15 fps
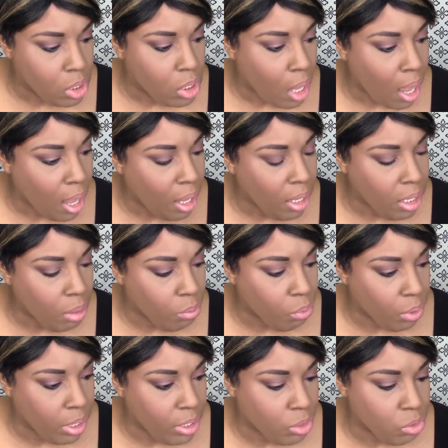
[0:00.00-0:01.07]
high-end
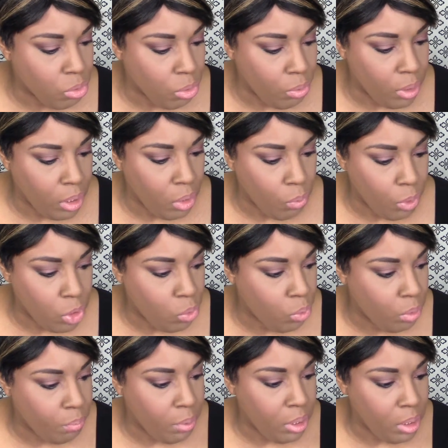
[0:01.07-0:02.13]
brands thrown in, which
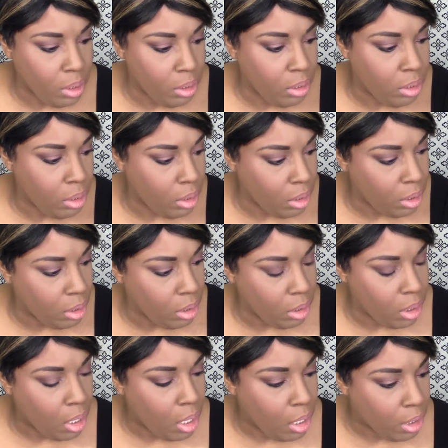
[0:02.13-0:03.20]
would be the
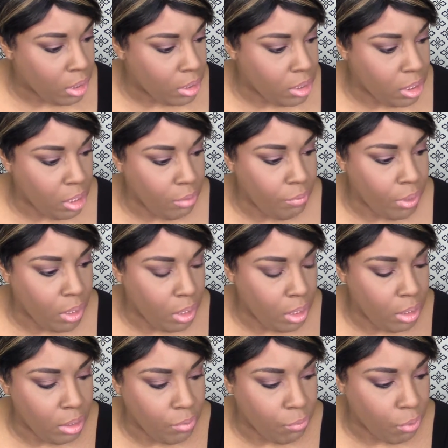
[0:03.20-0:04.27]
Cattiva,
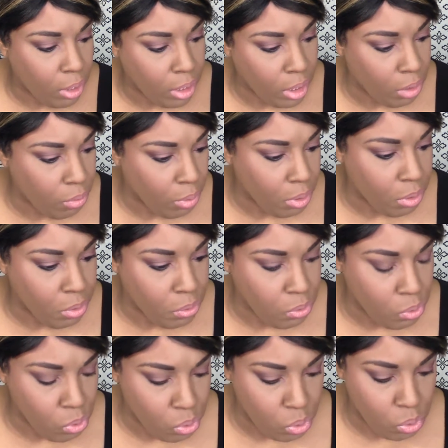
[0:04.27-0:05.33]
the Frankie
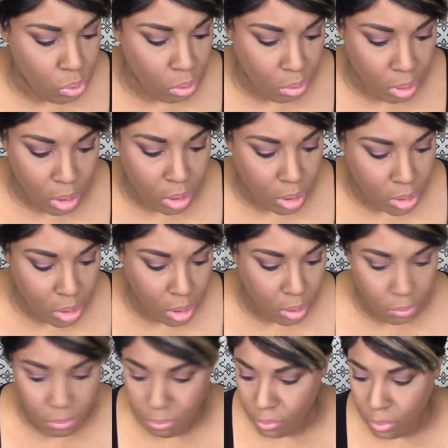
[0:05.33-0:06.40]
Rose. I think that's it.
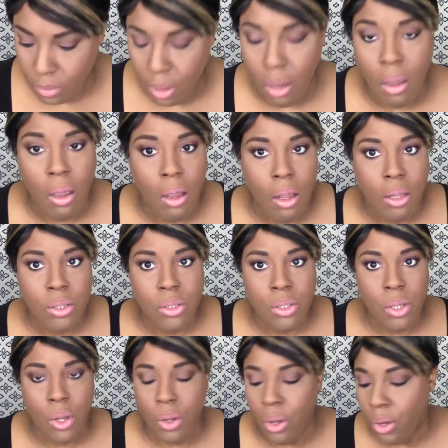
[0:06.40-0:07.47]

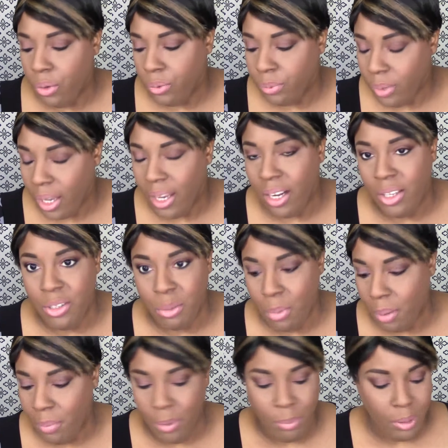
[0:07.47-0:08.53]
So, oh, and I use my
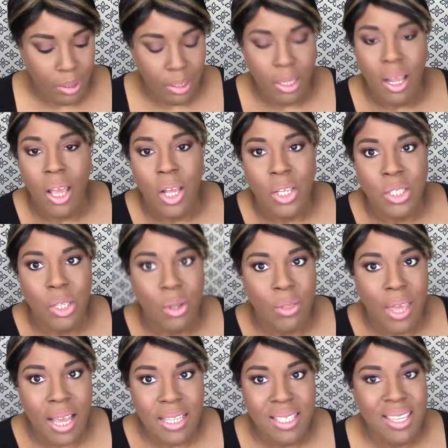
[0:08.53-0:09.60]
Maybelline. So
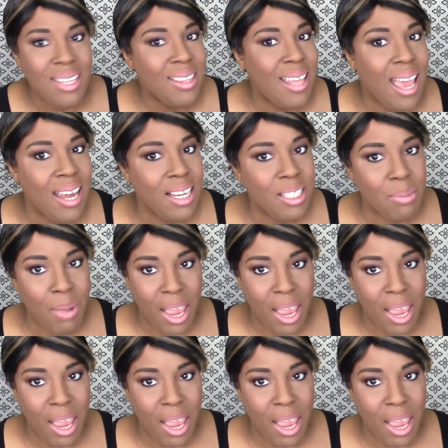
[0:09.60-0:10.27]
that's it. That is my